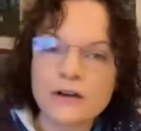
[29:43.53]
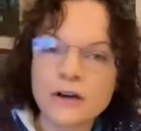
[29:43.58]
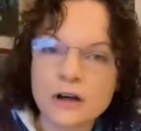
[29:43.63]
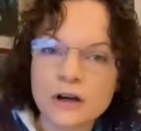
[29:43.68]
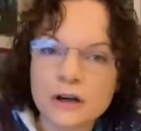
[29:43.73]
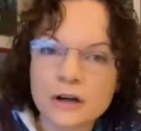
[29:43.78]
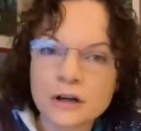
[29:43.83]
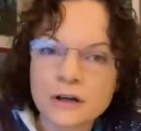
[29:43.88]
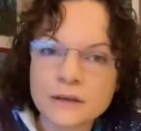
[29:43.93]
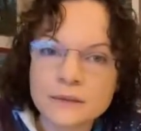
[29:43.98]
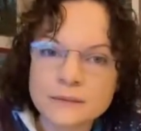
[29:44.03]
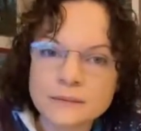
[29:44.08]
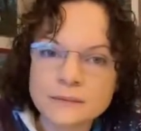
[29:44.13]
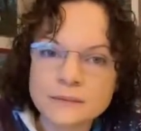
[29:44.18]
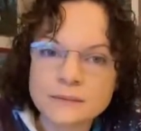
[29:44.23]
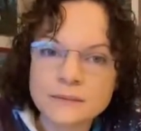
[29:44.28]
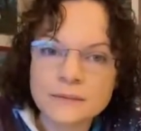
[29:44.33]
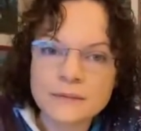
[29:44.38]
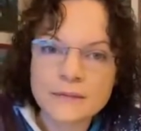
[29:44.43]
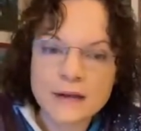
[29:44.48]
You know, a
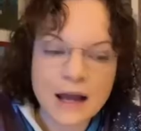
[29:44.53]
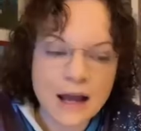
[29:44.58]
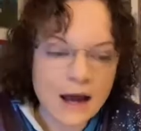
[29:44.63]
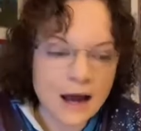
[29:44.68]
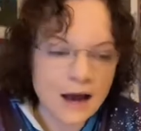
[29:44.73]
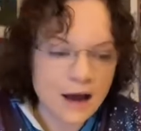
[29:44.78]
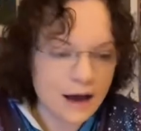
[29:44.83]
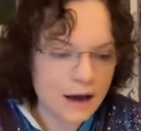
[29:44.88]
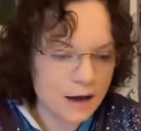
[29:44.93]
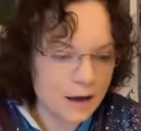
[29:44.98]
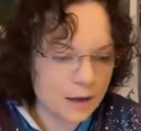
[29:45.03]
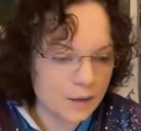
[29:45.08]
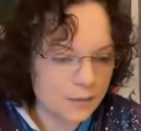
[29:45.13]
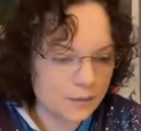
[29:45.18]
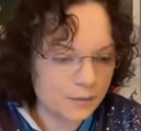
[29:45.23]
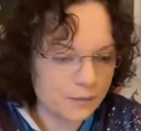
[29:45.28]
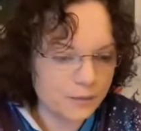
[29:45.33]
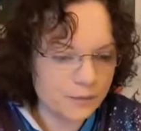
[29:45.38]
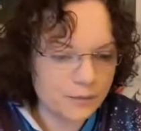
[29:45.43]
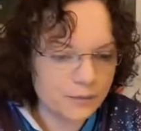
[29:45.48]
river would be kind of
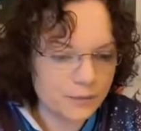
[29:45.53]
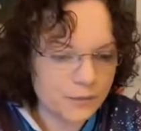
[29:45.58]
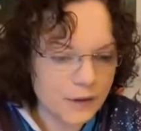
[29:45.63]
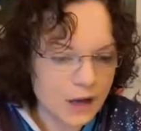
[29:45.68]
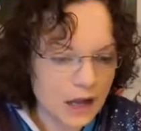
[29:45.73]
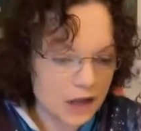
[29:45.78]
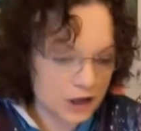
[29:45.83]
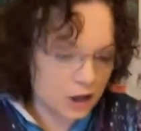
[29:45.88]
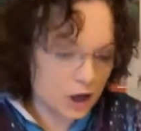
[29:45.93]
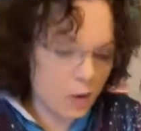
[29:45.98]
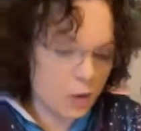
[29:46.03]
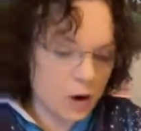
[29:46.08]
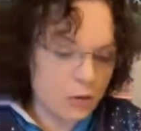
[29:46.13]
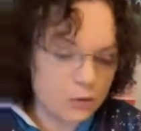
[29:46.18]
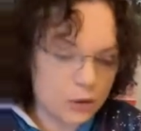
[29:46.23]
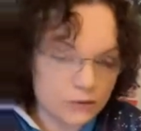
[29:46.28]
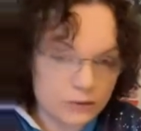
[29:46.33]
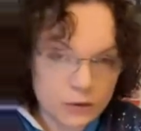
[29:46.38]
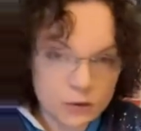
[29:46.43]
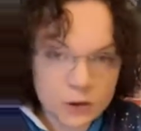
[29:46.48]
easy to make, like the
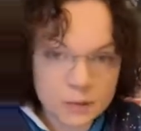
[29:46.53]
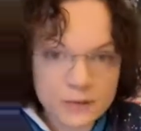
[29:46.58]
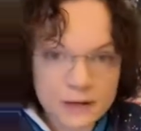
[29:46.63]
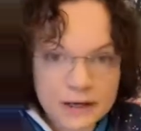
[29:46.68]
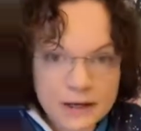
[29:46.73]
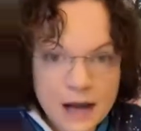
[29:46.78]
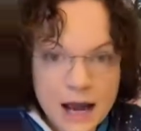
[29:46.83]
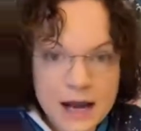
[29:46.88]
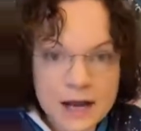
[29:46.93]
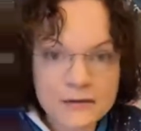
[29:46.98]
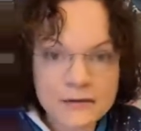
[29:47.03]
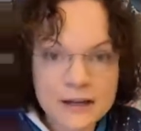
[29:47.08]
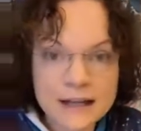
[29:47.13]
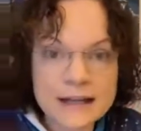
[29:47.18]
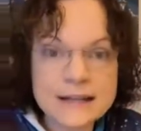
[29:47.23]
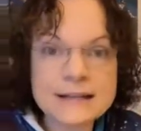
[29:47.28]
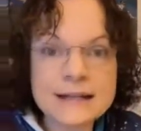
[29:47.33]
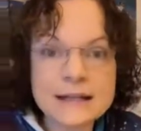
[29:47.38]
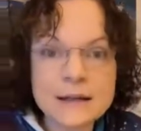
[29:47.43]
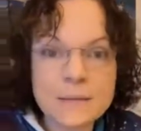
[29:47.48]
ribbon we just made,
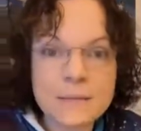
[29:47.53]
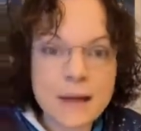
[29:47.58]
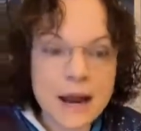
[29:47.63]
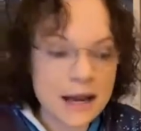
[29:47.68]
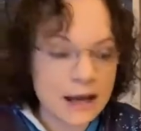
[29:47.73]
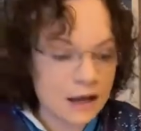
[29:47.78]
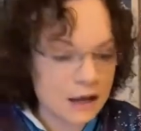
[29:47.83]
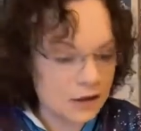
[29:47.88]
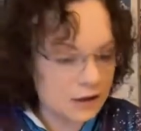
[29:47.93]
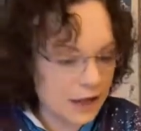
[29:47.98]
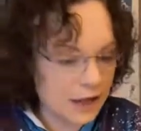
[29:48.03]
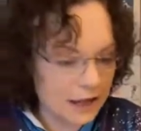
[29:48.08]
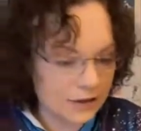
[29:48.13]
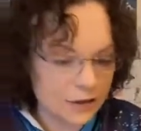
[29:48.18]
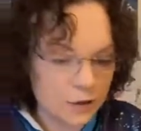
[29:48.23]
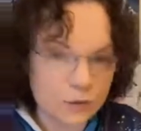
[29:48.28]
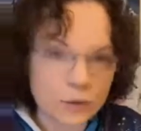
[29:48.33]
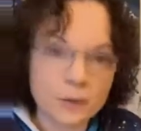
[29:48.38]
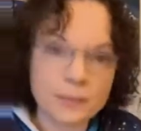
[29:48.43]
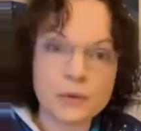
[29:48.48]

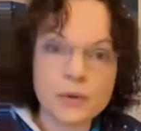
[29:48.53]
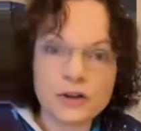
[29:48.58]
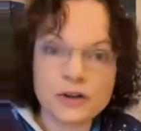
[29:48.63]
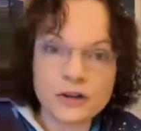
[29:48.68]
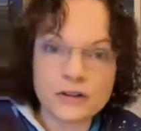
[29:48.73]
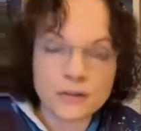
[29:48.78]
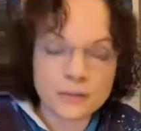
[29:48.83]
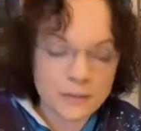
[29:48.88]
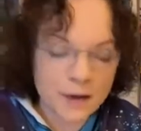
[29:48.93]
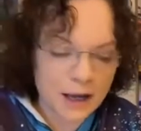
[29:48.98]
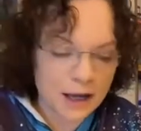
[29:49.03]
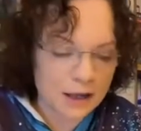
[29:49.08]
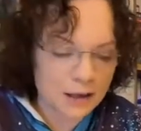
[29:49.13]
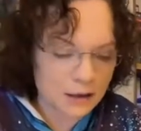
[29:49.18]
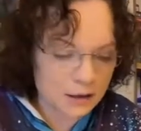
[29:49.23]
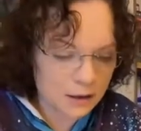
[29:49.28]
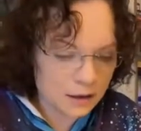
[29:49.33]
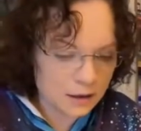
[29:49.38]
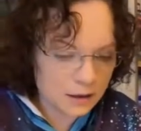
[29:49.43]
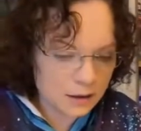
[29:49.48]
behind
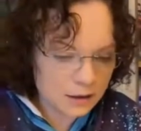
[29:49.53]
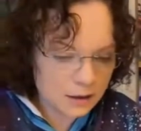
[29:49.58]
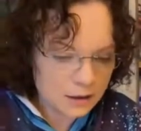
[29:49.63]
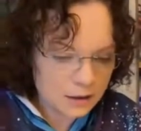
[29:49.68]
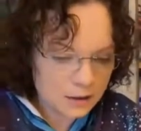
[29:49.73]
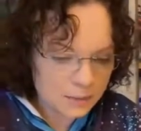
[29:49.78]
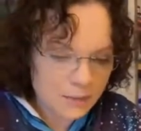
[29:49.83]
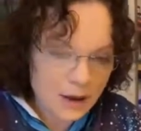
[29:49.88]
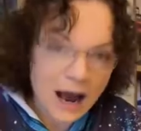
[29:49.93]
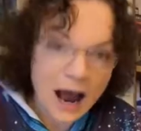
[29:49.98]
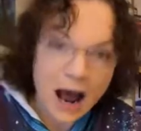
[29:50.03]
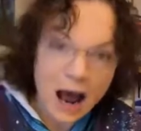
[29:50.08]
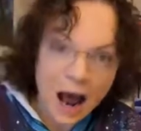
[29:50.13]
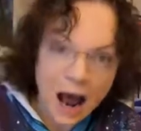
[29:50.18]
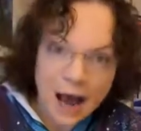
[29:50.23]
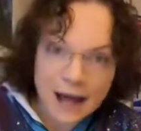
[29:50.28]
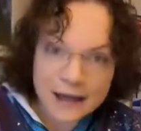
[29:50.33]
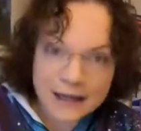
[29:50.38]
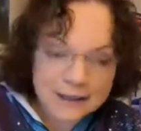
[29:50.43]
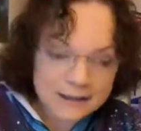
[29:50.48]
something or
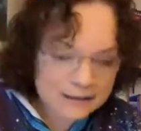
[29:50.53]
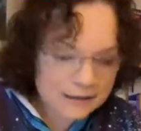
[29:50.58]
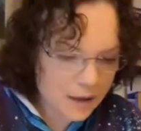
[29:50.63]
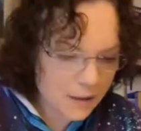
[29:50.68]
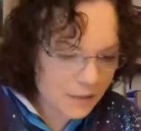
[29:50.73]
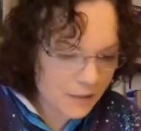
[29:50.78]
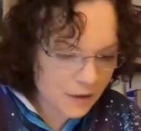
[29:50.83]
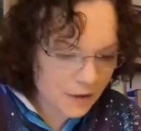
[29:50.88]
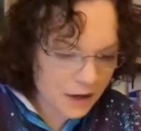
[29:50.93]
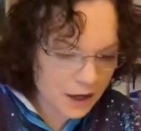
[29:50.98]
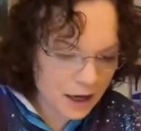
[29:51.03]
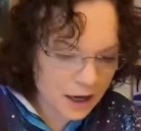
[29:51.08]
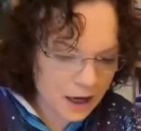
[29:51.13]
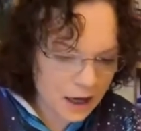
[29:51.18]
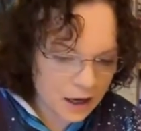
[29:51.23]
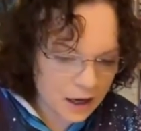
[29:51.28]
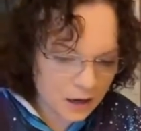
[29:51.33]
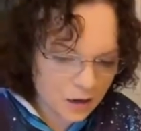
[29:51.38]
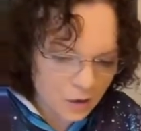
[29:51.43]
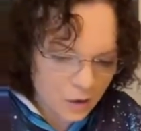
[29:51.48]
flowing out
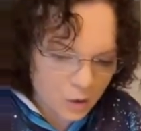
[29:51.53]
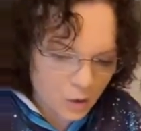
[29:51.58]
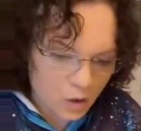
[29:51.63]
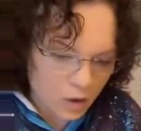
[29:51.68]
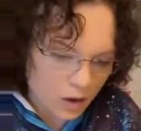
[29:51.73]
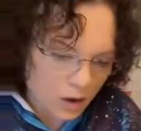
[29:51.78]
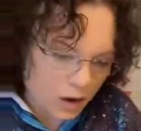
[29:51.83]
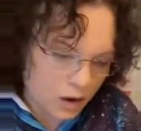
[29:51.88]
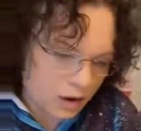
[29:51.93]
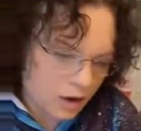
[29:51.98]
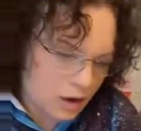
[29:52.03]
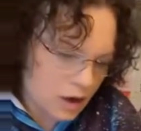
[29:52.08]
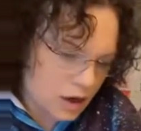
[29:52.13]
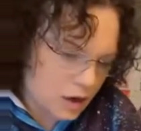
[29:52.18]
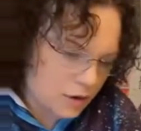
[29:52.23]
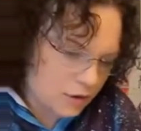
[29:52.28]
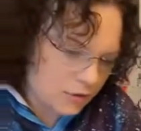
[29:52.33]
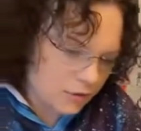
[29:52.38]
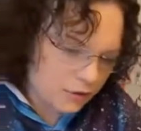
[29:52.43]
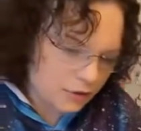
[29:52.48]
of
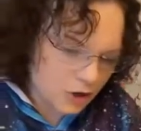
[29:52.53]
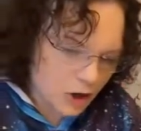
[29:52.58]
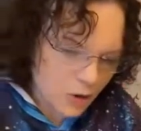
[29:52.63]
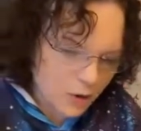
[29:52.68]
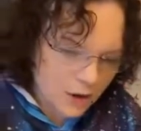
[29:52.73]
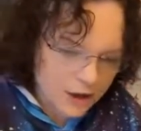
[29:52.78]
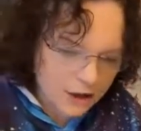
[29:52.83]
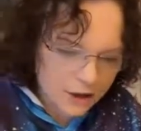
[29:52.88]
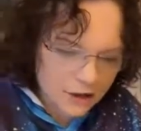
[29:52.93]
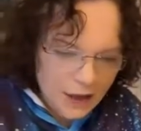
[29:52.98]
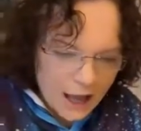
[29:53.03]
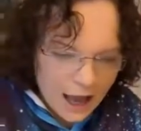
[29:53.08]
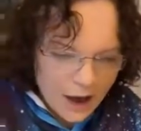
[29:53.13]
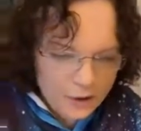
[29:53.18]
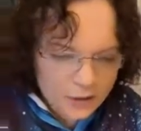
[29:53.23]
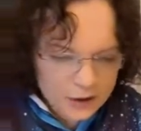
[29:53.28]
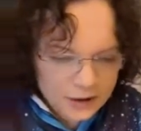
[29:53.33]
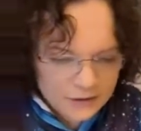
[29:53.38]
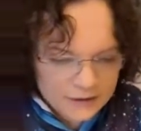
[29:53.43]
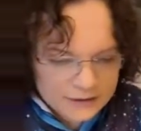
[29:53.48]
something.
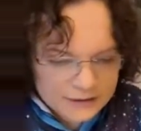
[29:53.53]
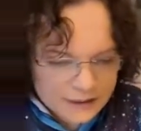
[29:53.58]
I